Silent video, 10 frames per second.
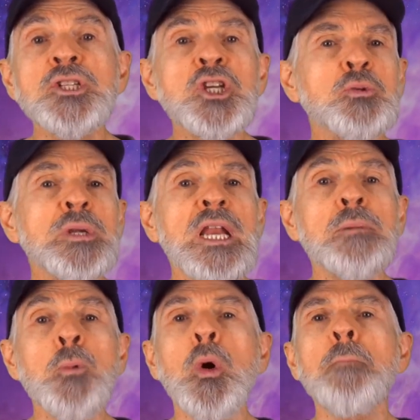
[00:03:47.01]
to create
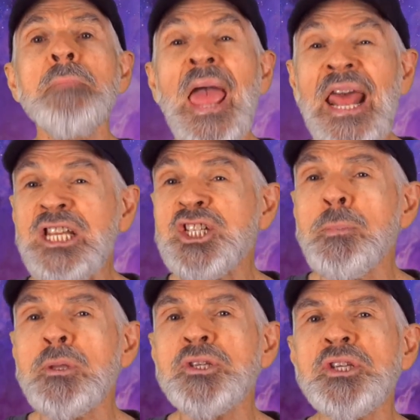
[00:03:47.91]
a more
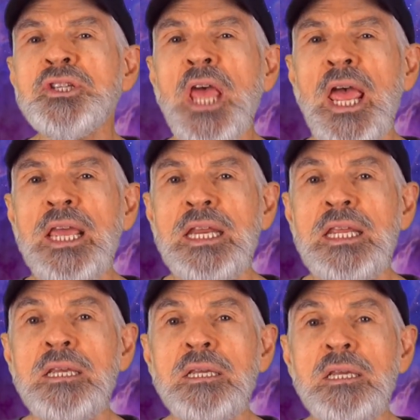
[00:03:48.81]
manageable
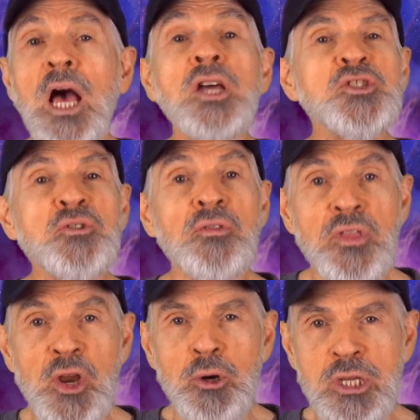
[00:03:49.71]
society under their